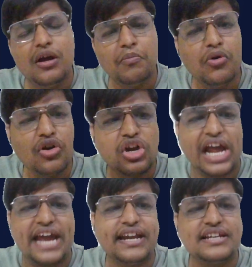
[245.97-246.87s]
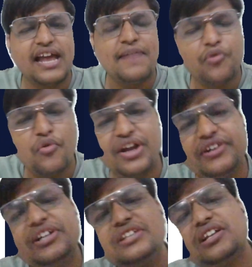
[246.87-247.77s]
book rides and provide
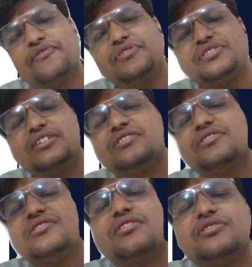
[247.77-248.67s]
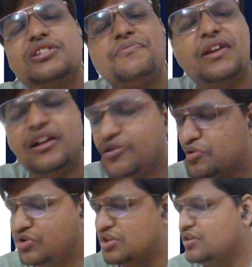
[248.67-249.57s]
other services similar
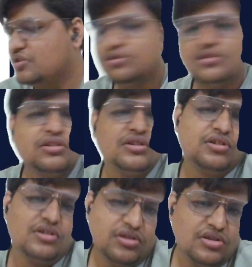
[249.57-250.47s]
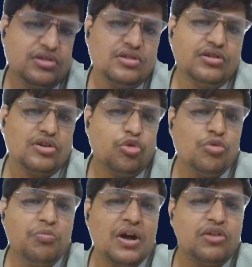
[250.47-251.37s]
to the
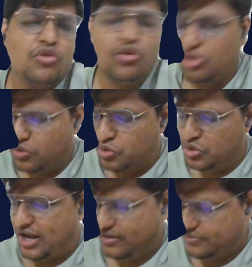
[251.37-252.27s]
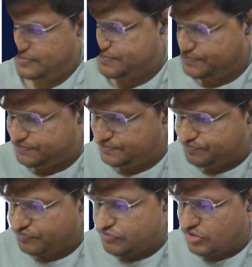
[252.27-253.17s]
Uber or Ola.
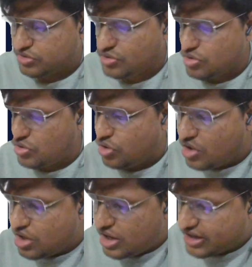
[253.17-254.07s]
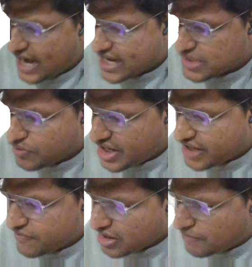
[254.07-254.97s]
So, a transport
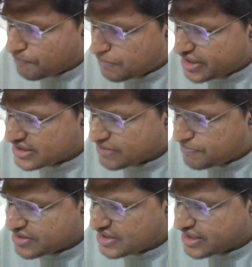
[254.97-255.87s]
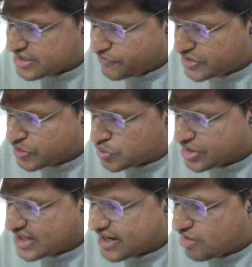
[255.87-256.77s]
network company is a business which
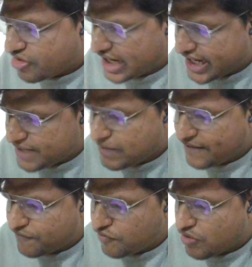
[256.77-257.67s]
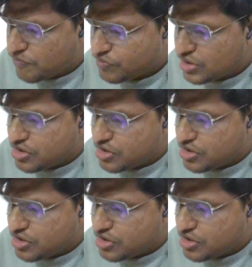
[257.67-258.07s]
uses an online platform